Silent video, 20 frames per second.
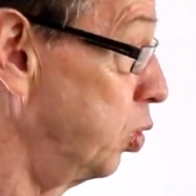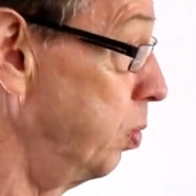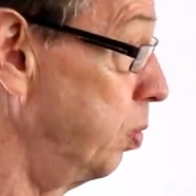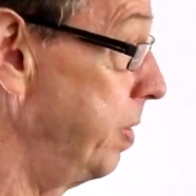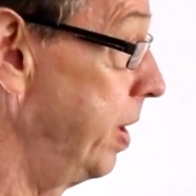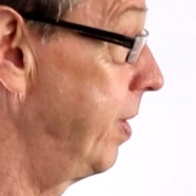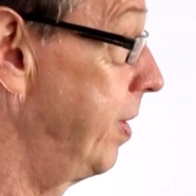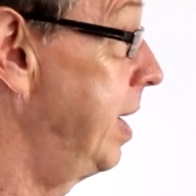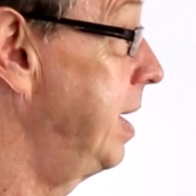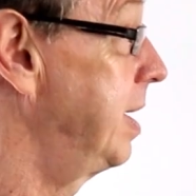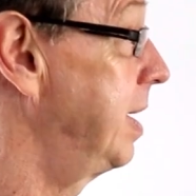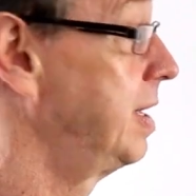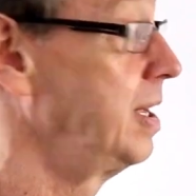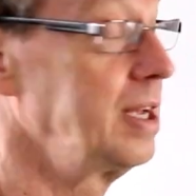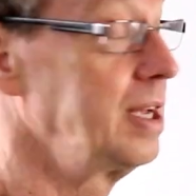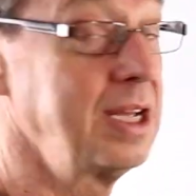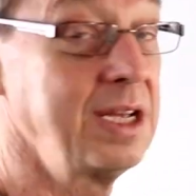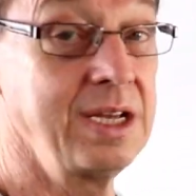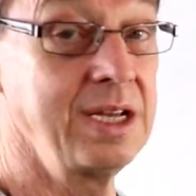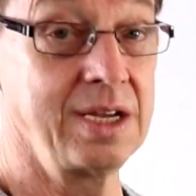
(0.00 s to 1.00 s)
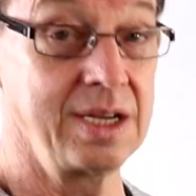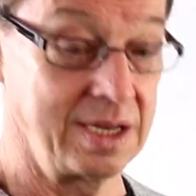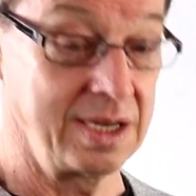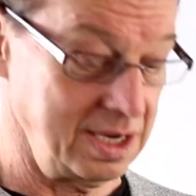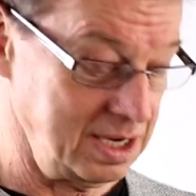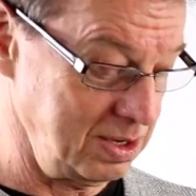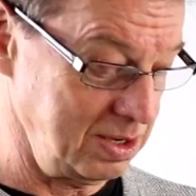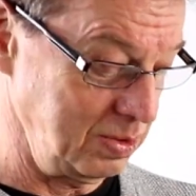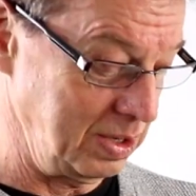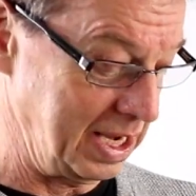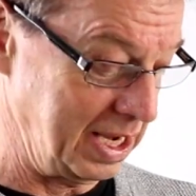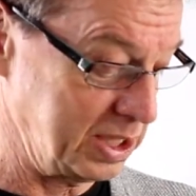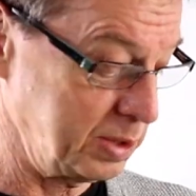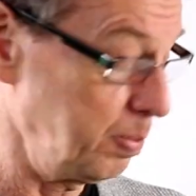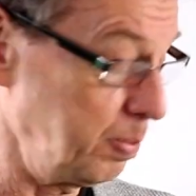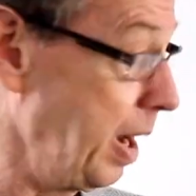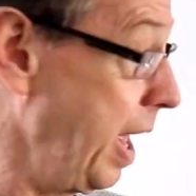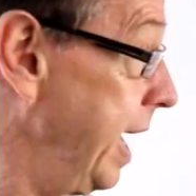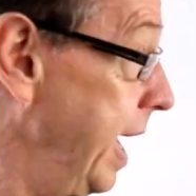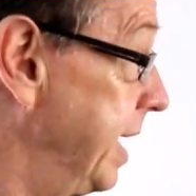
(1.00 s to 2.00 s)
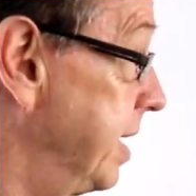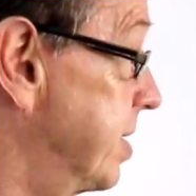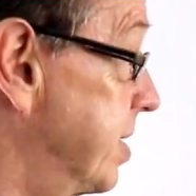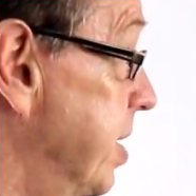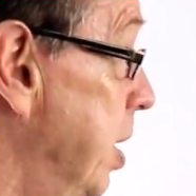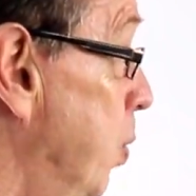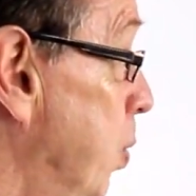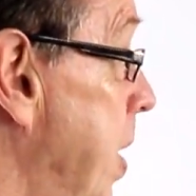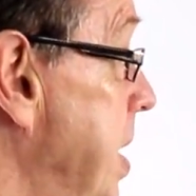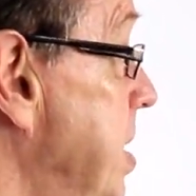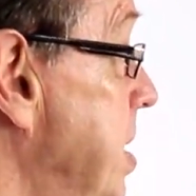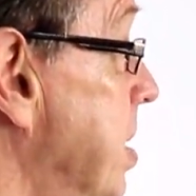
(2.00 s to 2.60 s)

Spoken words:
mirror, I will explain. So when you